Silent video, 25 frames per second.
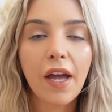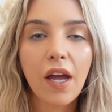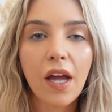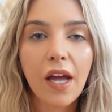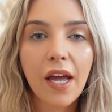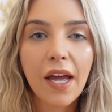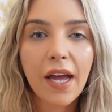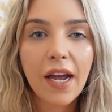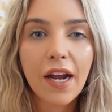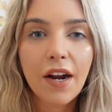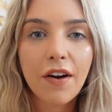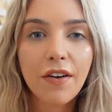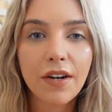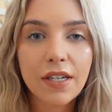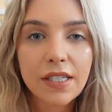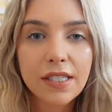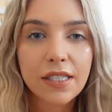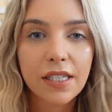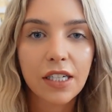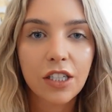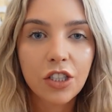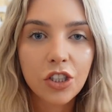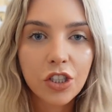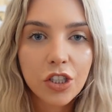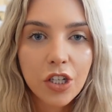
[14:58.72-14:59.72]
hair
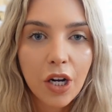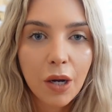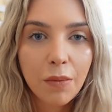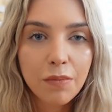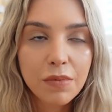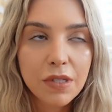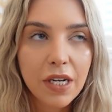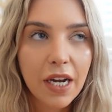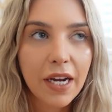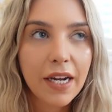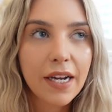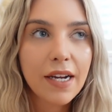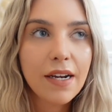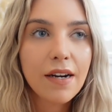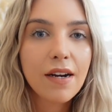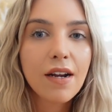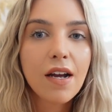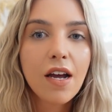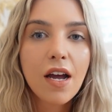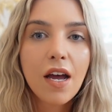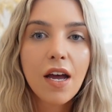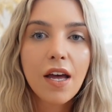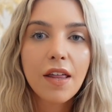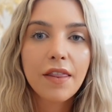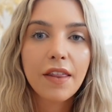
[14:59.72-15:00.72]
extension update.
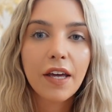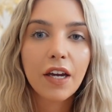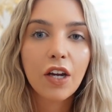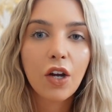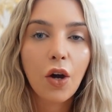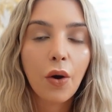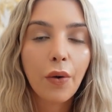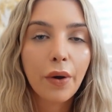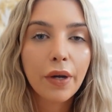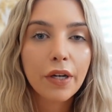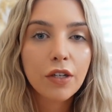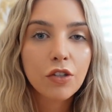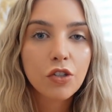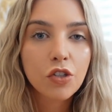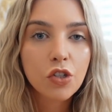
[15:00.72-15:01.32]
They're going